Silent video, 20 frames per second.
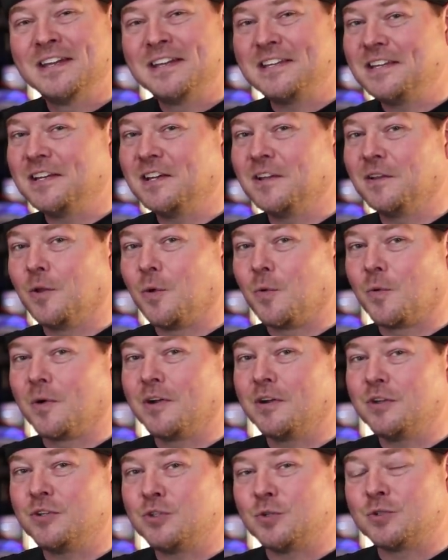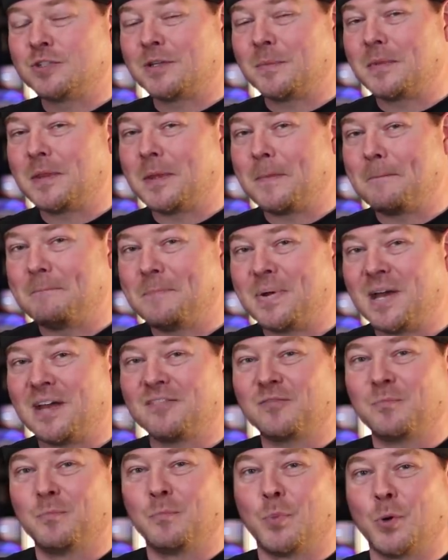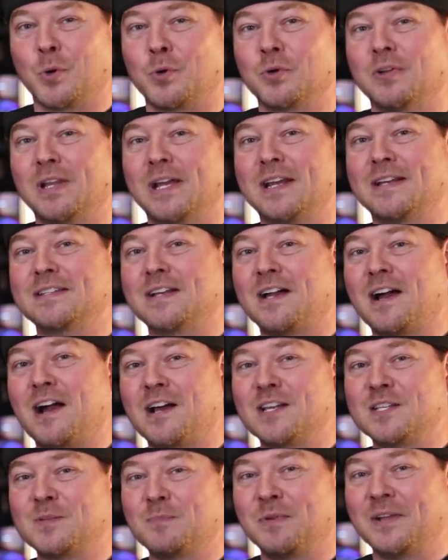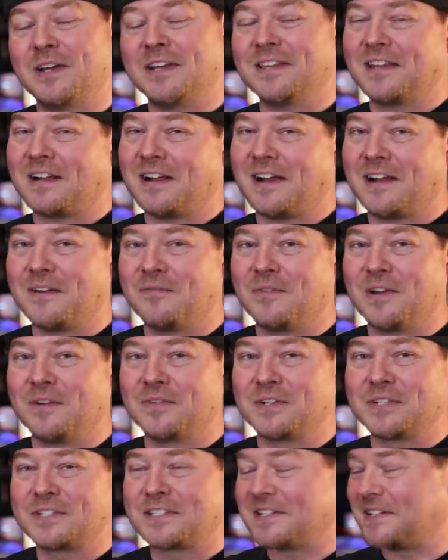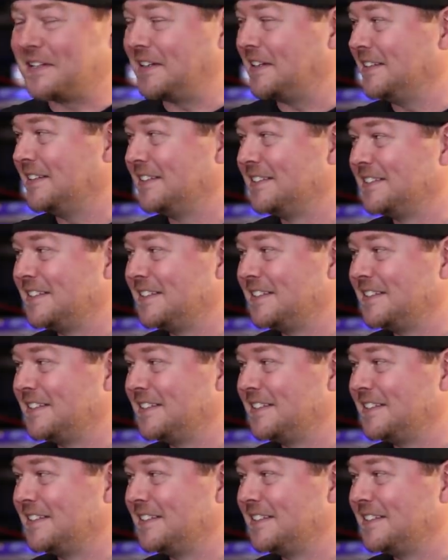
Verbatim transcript: He and Lauren do some of the best Borderlands cosplay that I've ever seen.